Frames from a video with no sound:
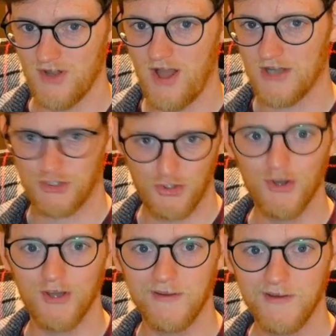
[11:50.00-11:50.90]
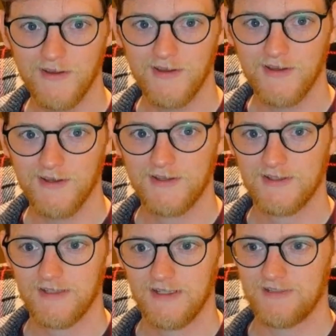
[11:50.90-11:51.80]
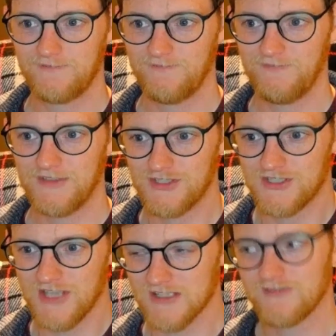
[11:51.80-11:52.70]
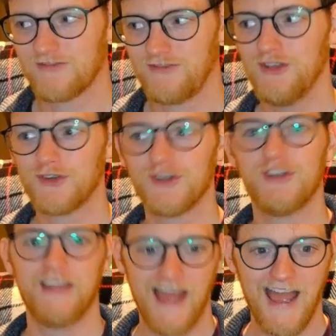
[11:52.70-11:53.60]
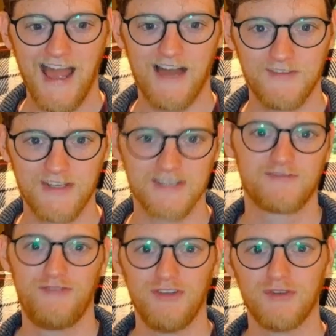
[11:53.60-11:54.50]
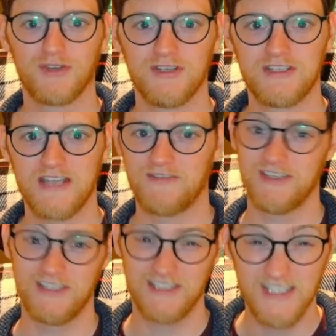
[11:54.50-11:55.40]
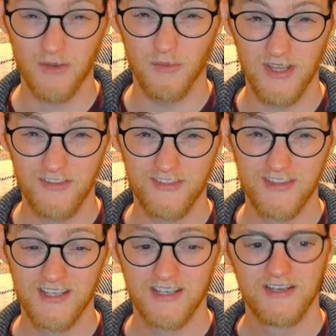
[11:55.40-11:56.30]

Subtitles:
not good. It just doesn't feel good to have, and doesn't feel good to have to deal with.